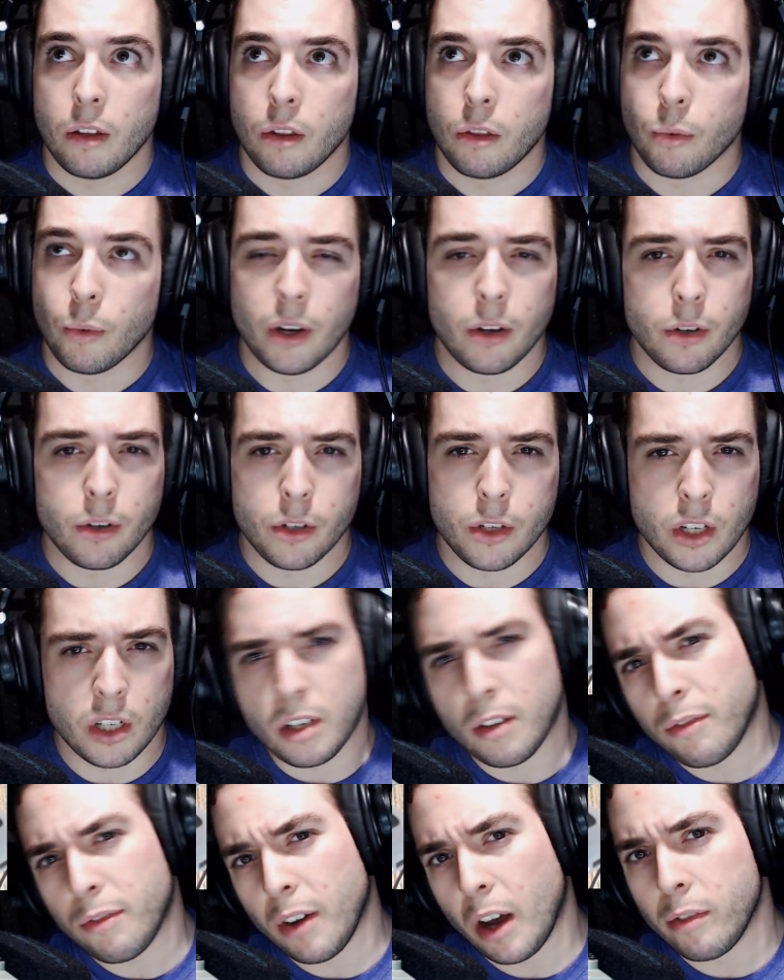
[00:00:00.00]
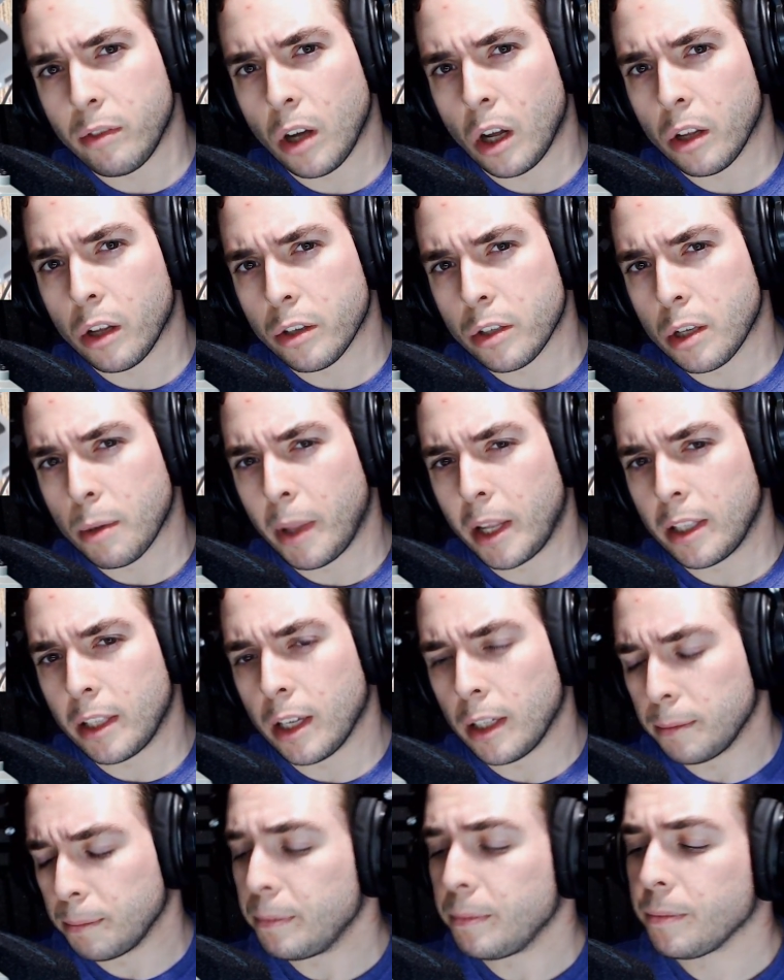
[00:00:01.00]
$365, something like
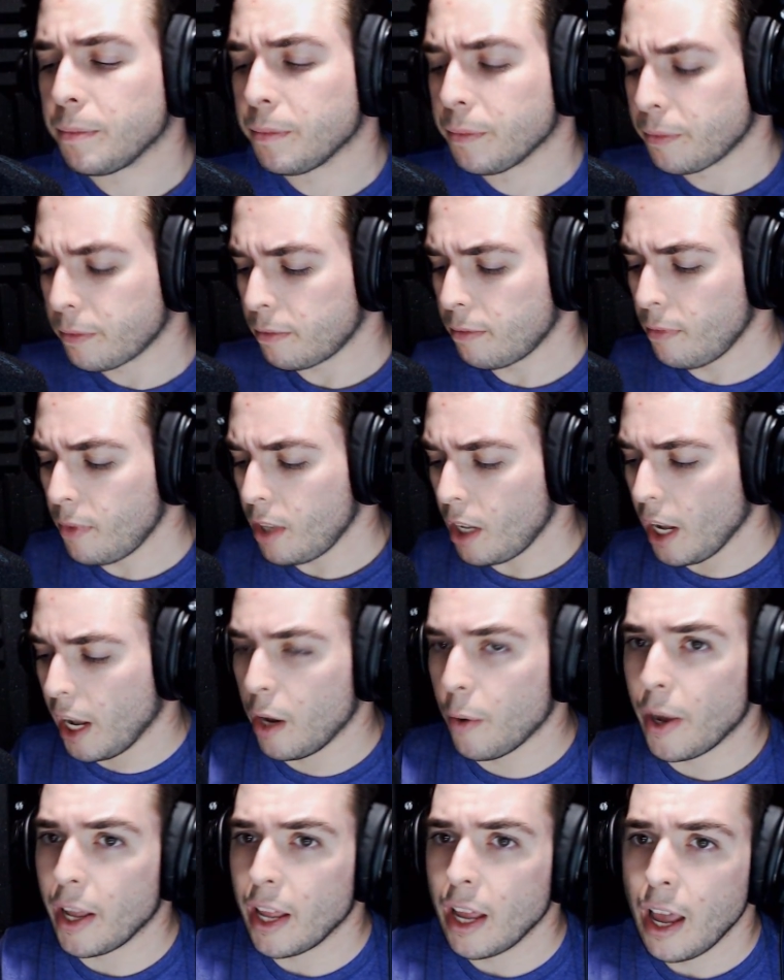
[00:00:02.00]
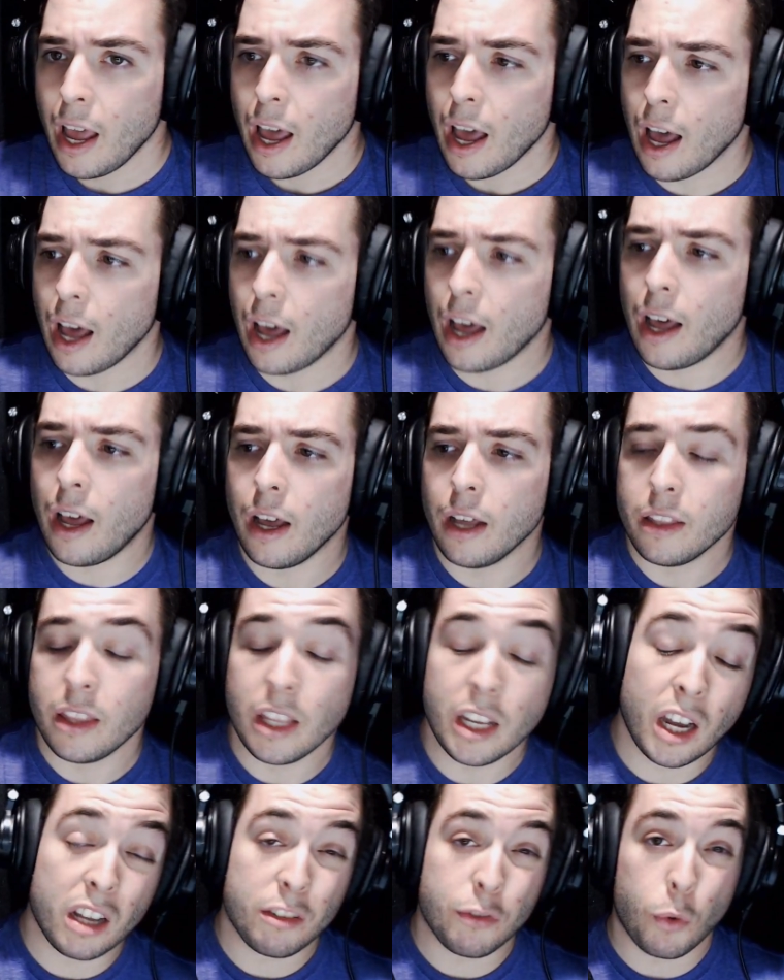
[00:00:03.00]
that. Anyway, thank
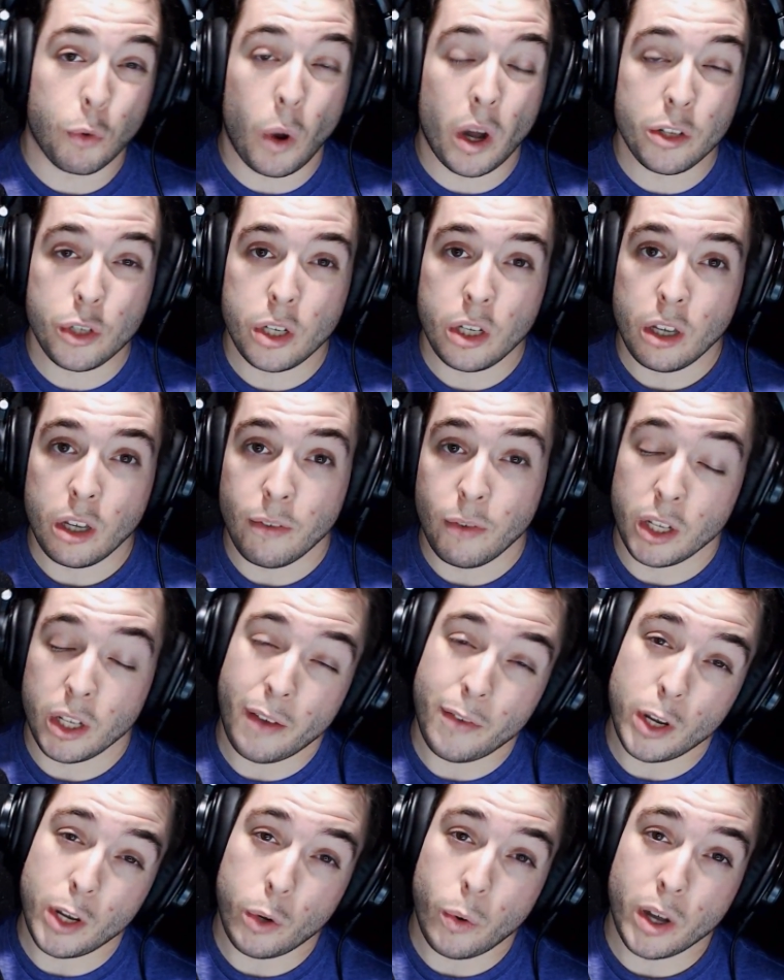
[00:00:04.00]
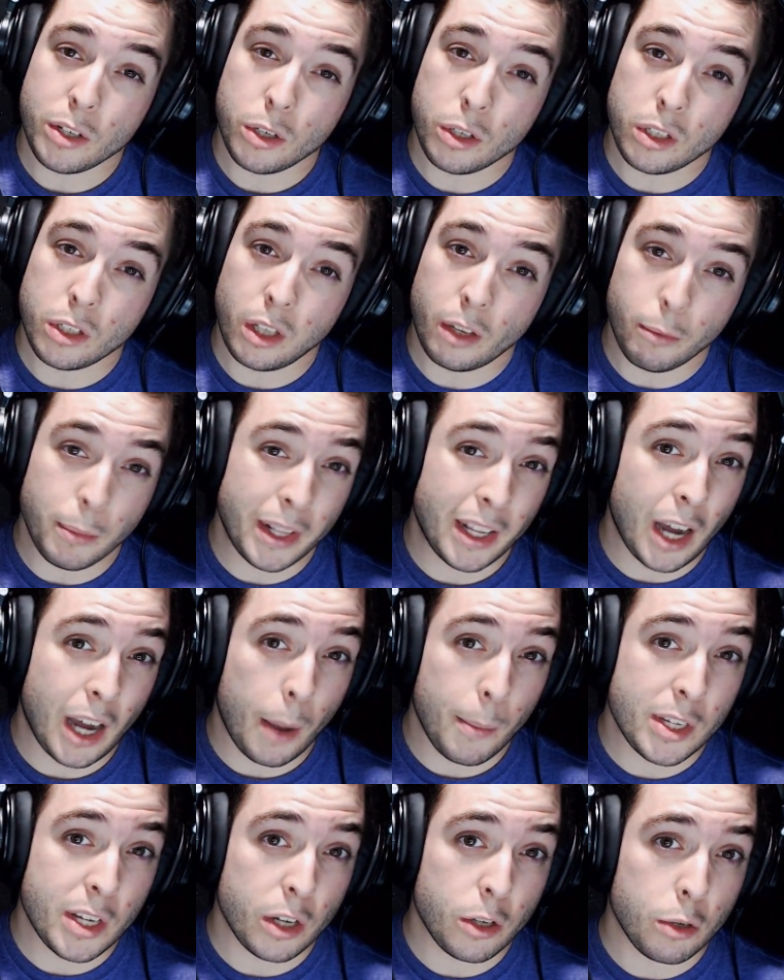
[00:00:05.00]
you guys for watching. If you have any questions, leave them in the
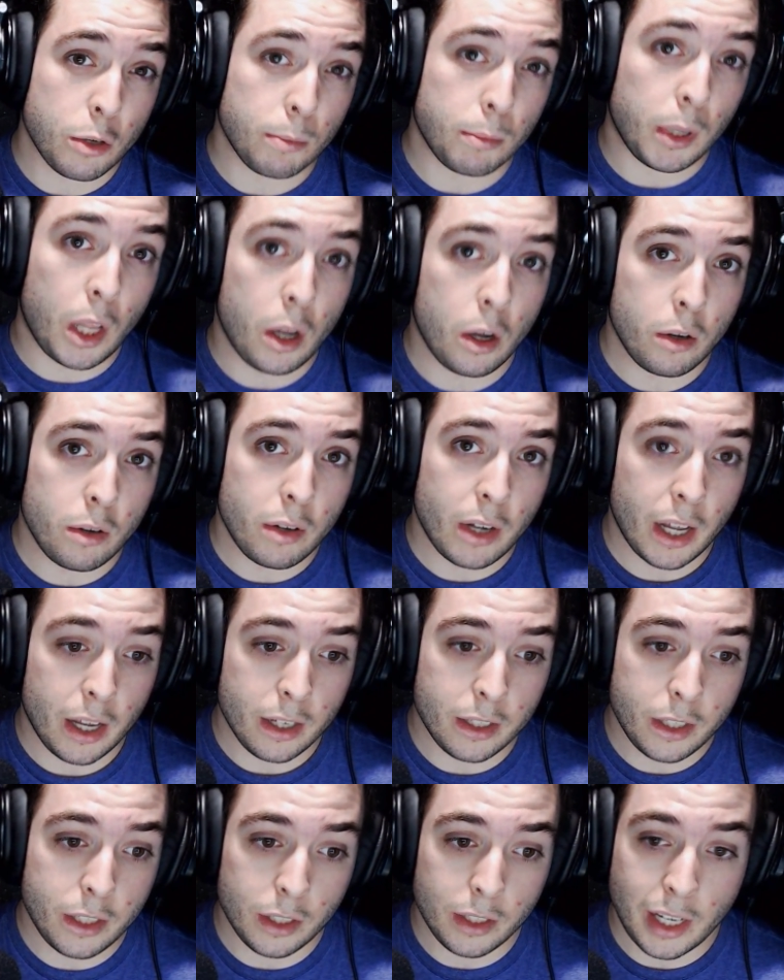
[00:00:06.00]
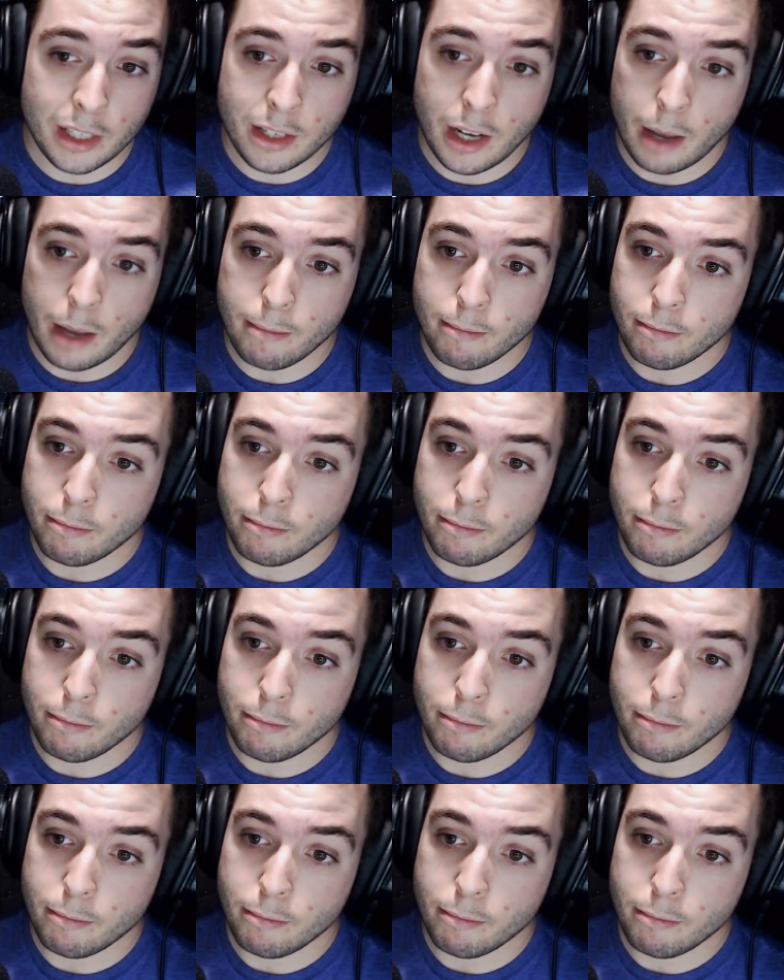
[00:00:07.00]
comment section below. And until next time,